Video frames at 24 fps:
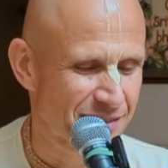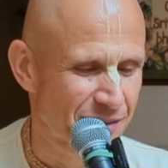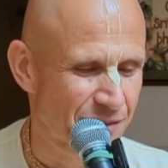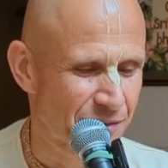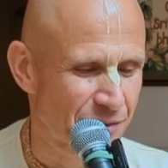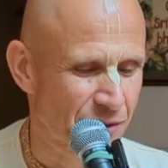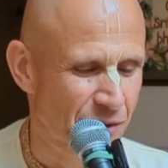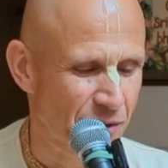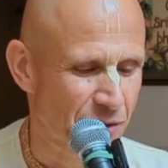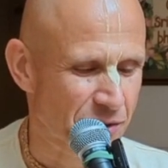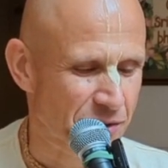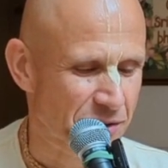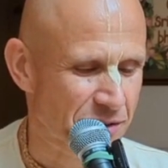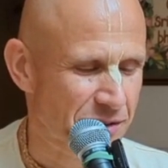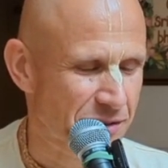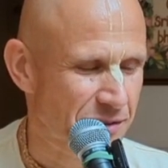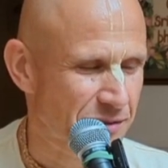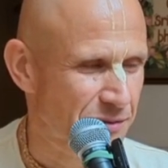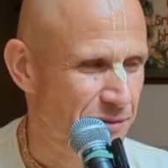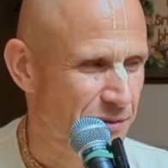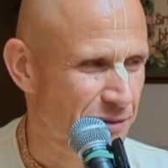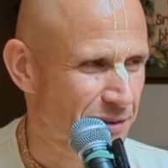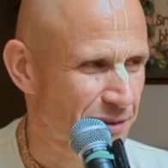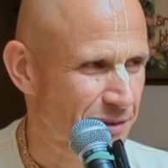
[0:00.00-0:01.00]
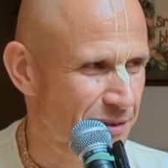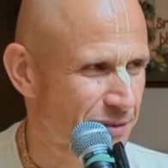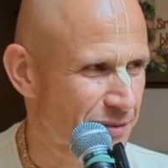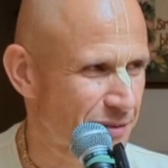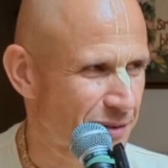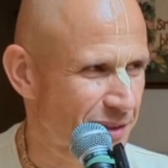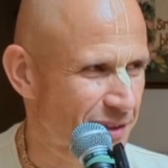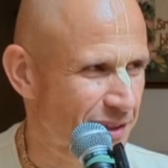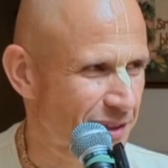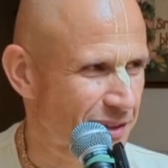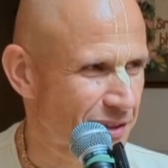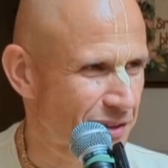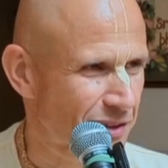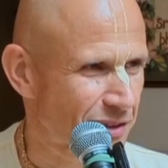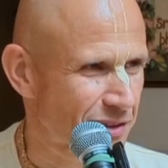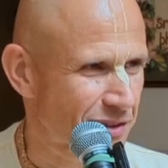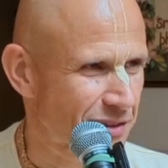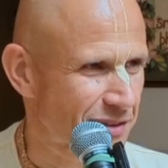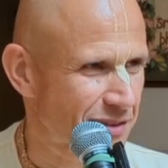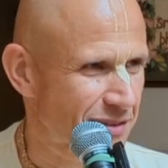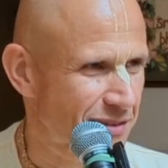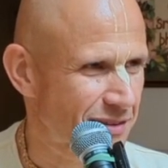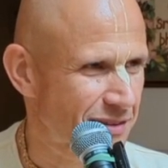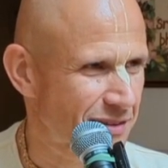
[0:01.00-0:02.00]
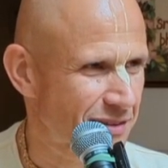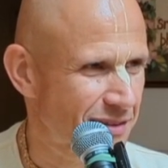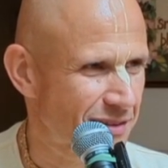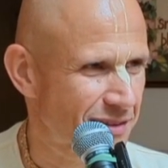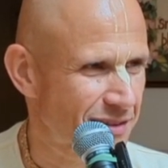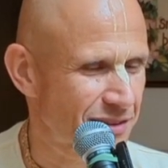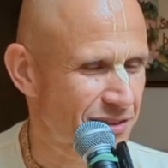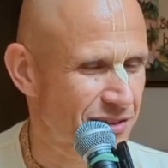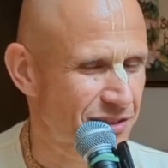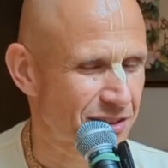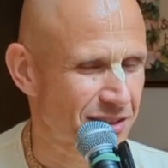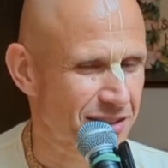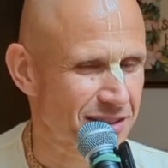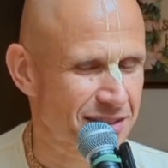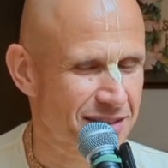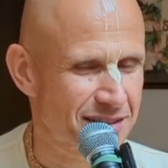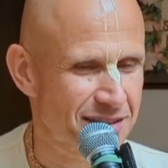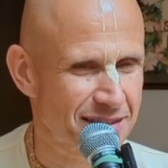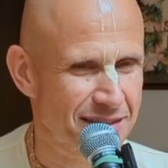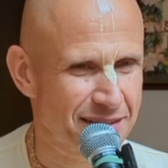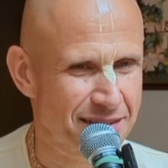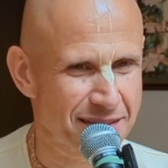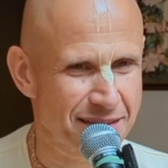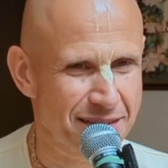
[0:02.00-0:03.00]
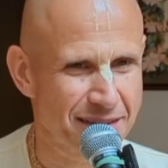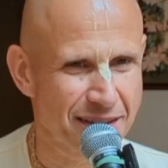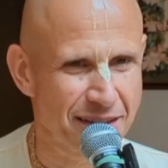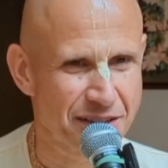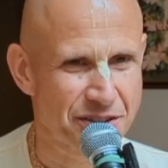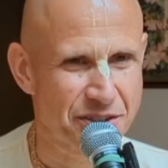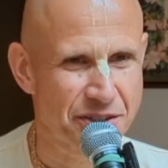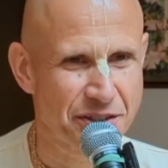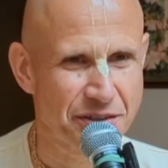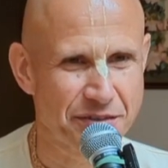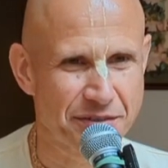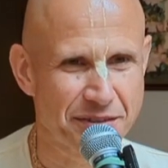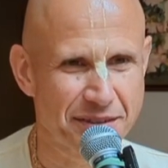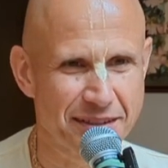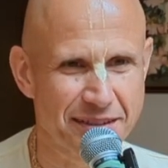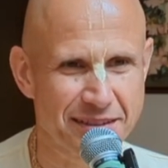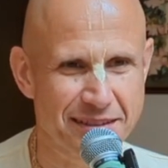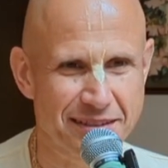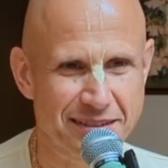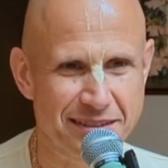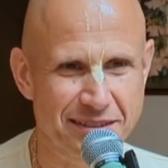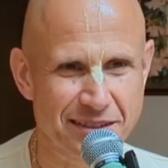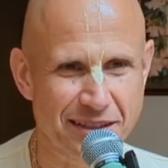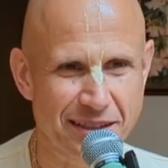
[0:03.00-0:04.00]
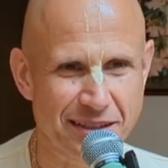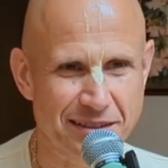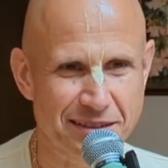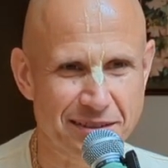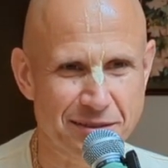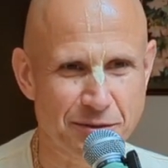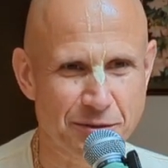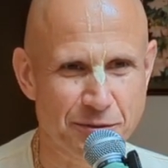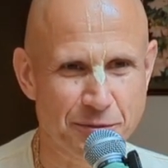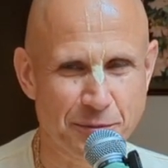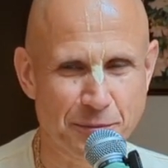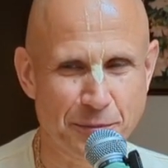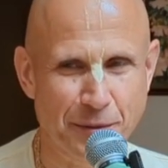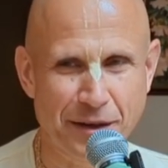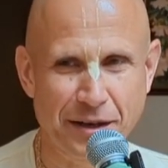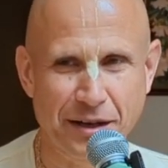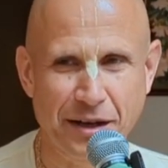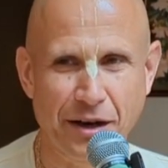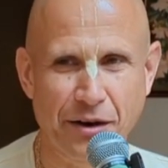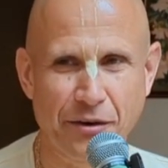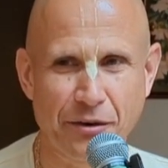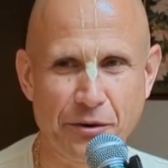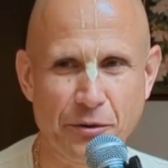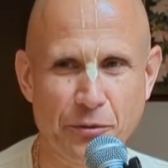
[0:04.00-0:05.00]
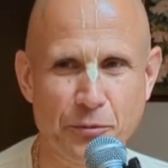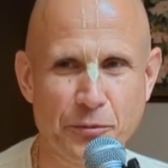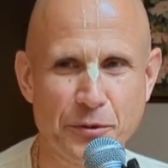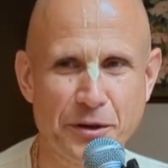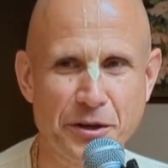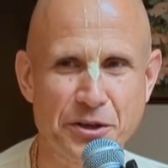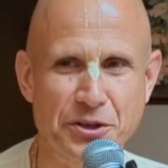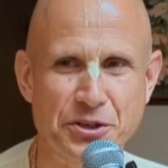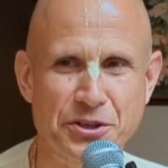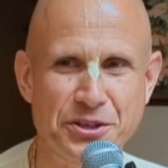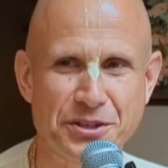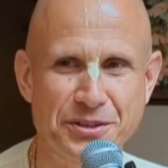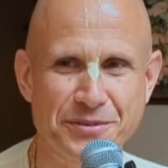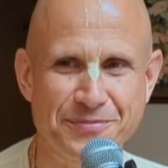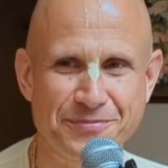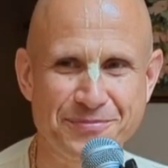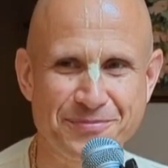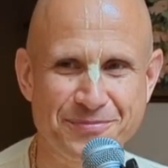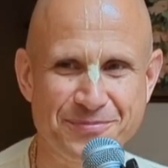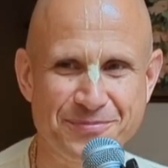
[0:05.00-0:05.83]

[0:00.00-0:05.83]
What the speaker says: Of course, we cannot just achieve this just by our wish.